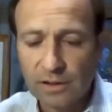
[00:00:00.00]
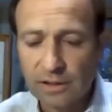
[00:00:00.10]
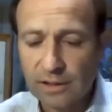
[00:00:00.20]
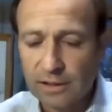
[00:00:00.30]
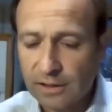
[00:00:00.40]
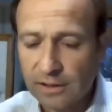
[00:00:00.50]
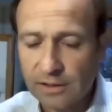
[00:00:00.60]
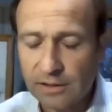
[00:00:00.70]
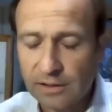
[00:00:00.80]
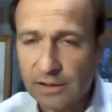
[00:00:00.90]

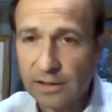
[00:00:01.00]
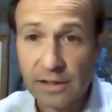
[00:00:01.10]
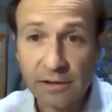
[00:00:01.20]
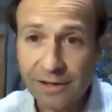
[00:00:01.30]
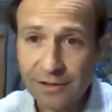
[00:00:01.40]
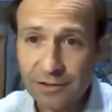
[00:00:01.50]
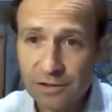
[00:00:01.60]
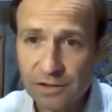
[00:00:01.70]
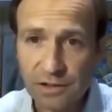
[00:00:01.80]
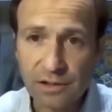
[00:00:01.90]
an
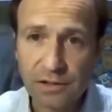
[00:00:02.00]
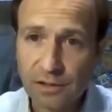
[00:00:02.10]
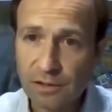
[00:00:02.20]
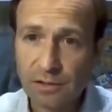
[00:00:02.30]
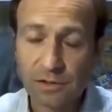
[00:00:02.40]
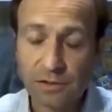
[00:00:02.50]
LLC,